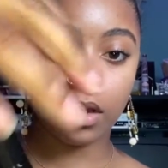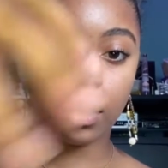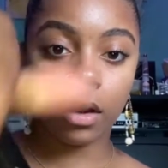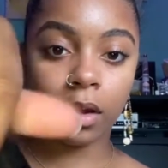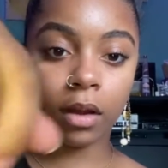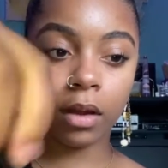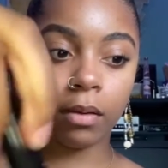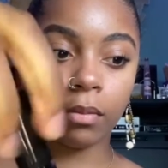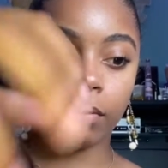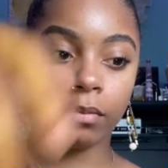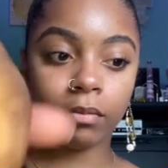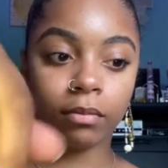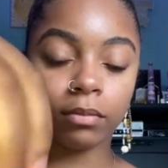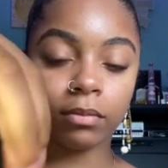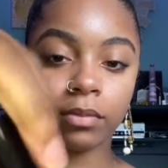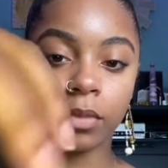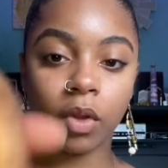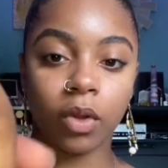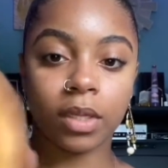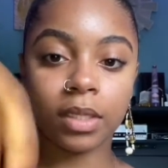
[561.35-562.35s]

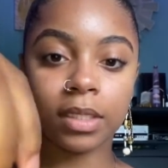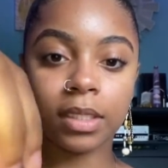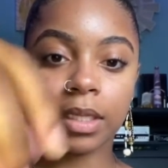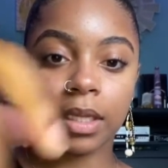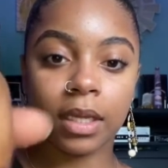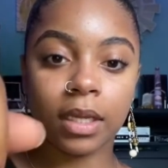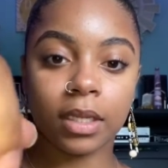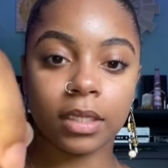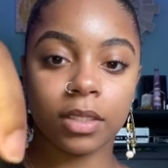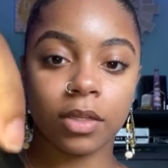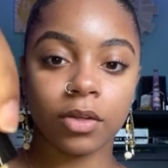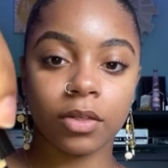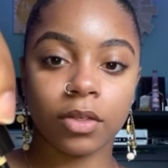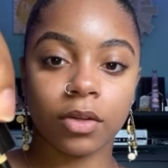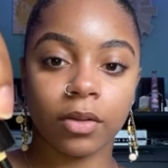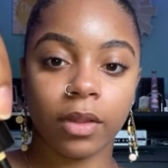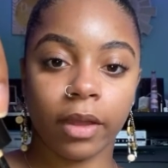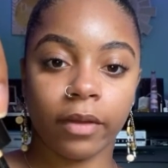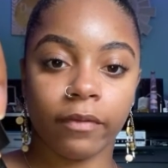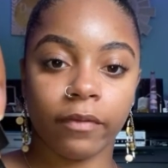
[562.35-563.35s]
You can see because there's no
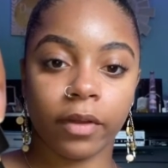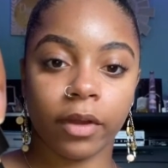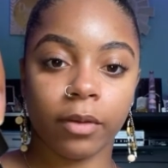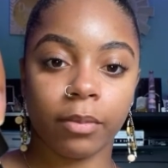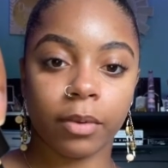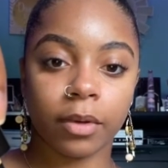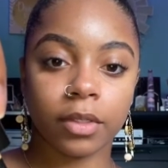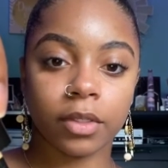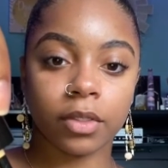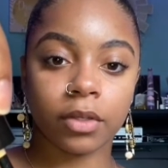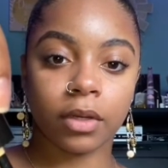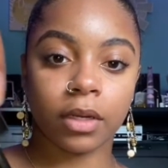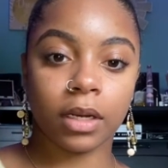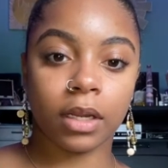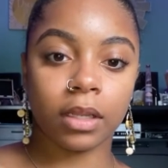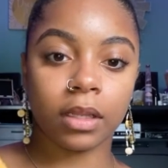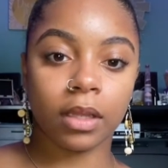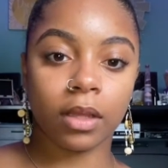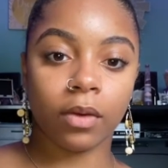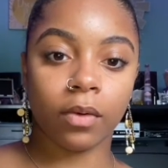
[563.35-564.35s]
like fingerprints or
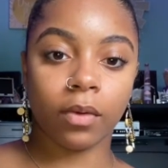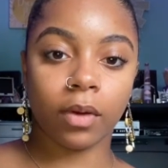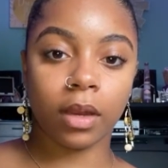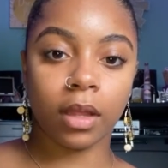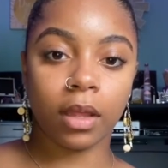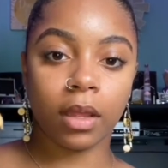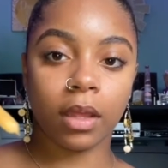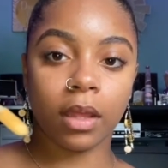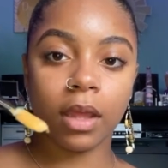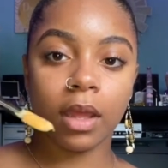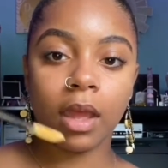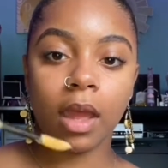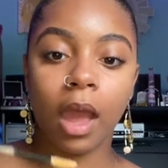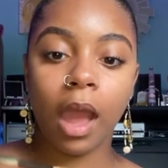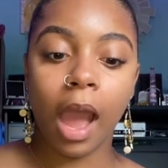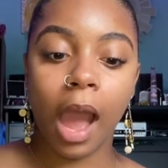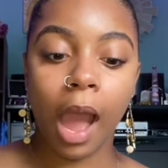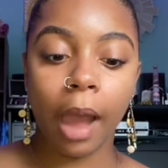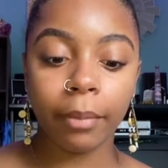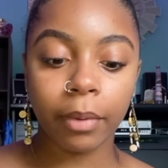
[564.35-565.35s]
anything on it.
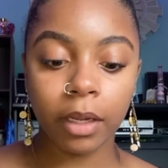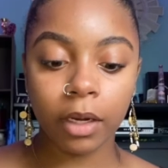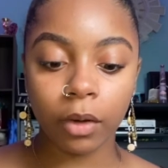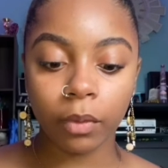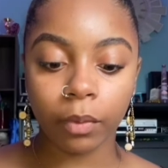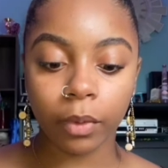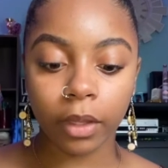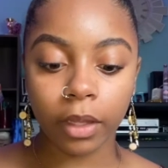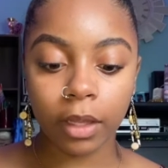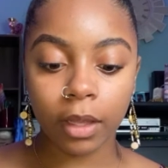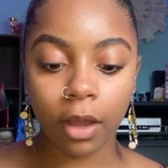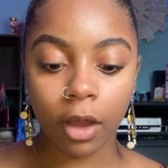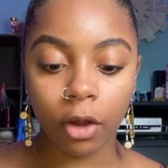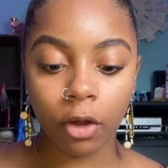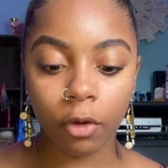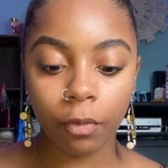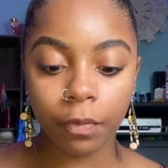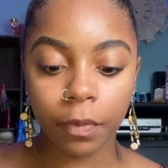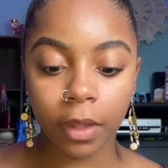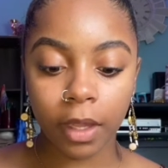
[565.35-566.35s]
I'm gonna really
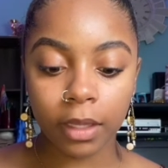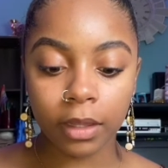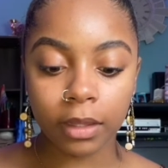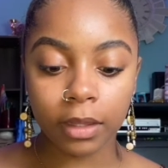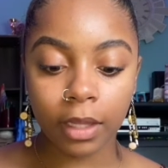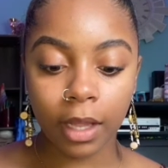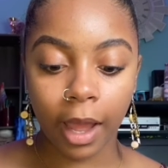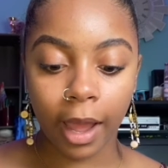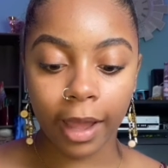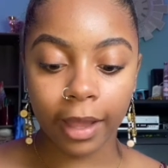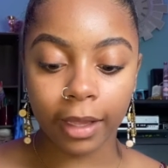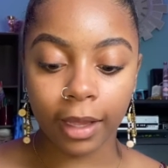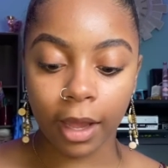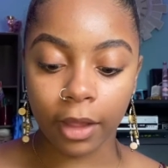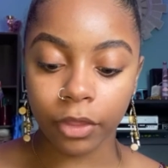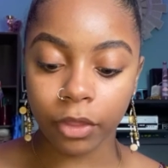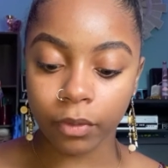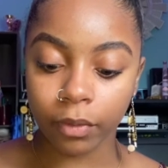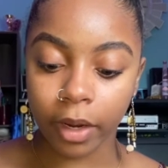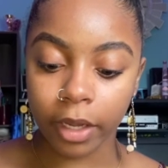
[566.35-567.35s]
hope that I
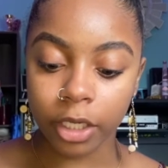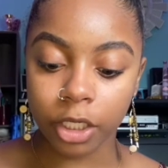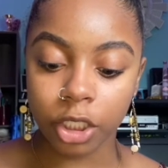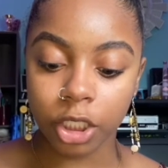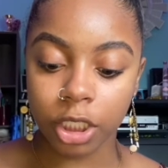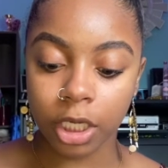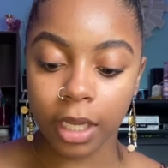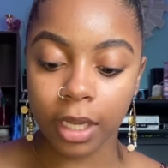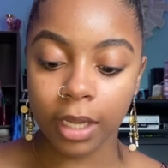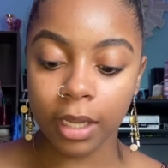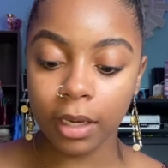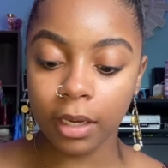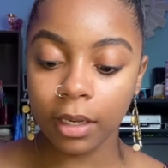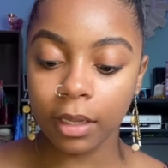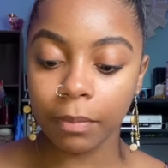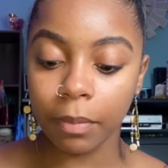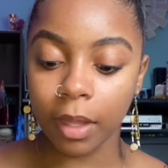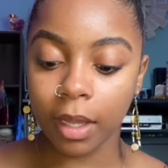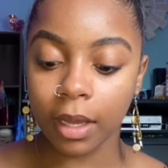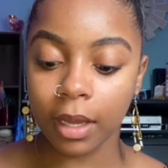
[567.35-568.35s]
got the right shade,
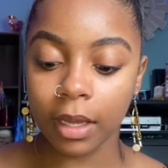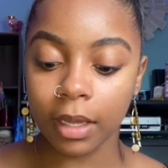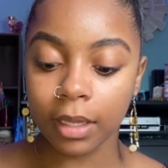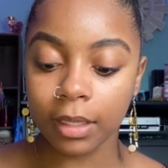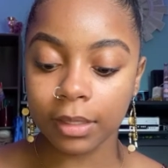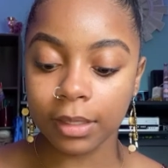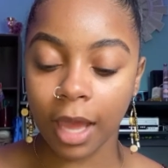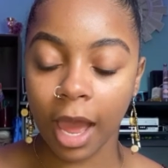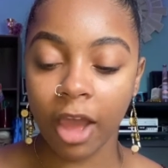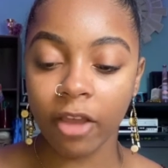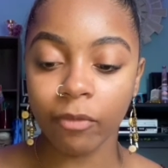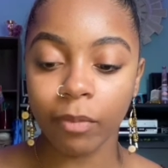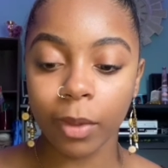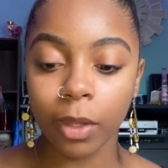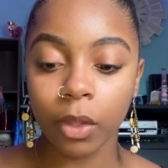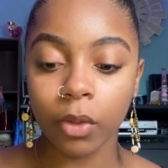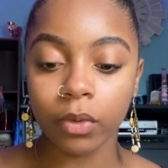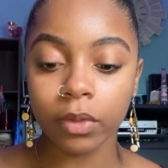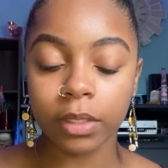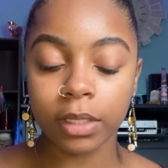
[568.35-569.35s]
because I've been
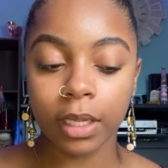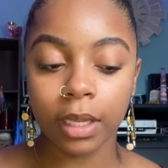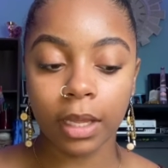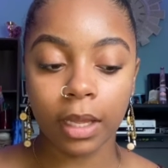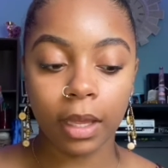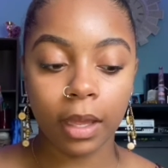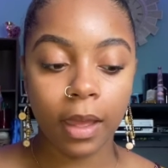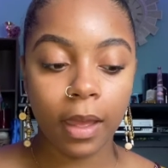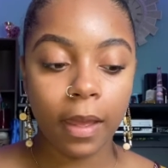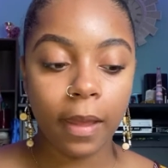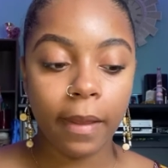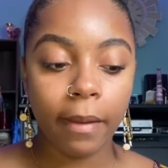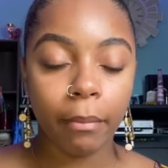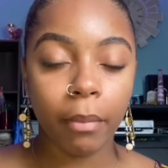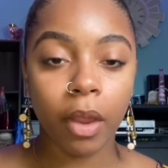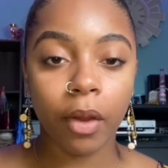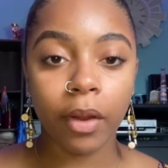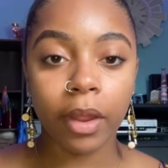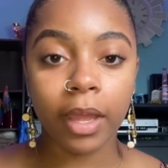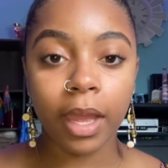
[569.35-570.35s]
using
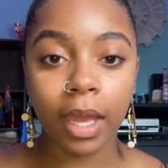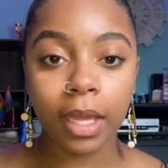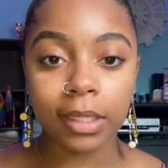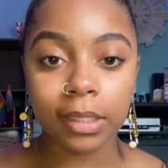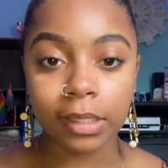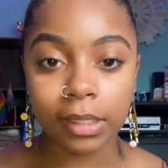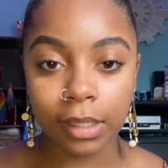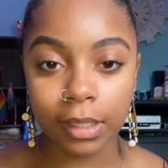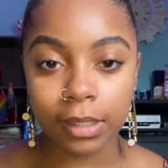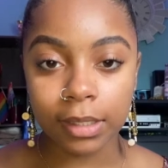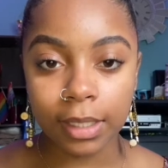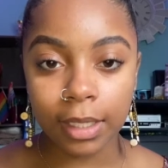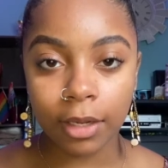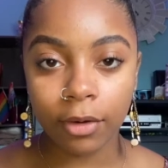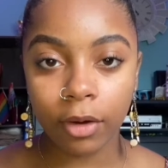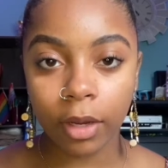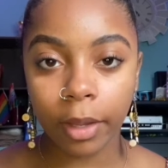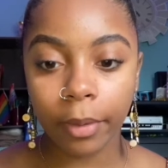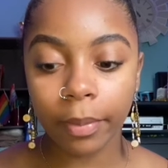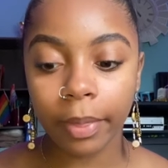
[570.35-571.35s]
Mary Kay CC
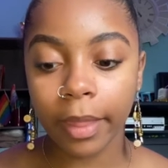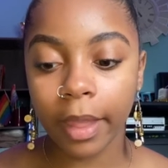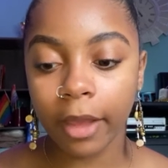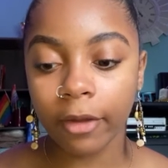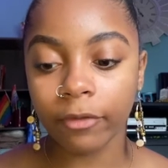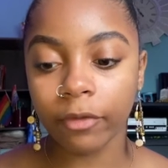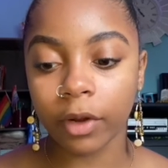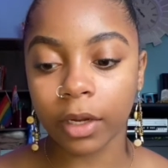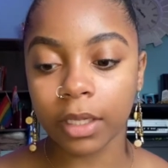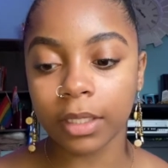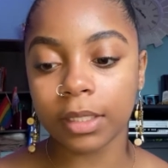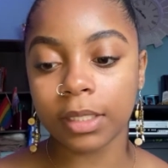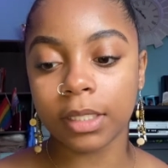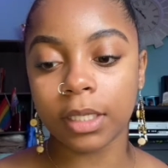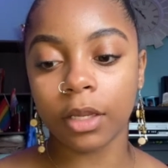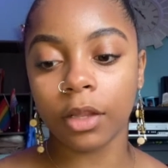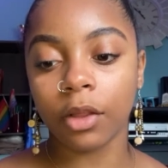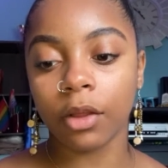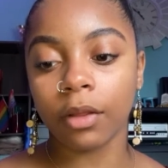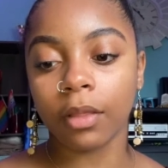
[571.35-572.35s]
cream for
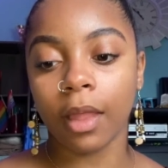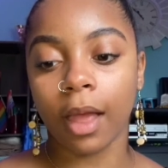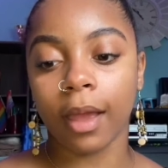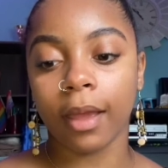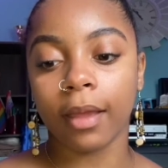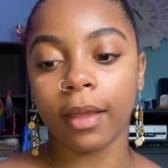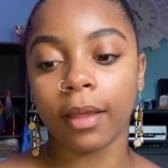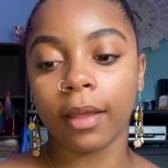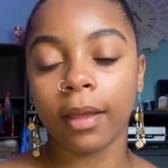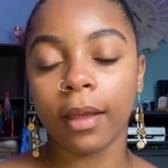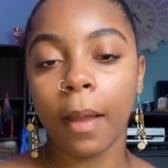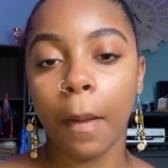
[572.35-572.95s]
concealer like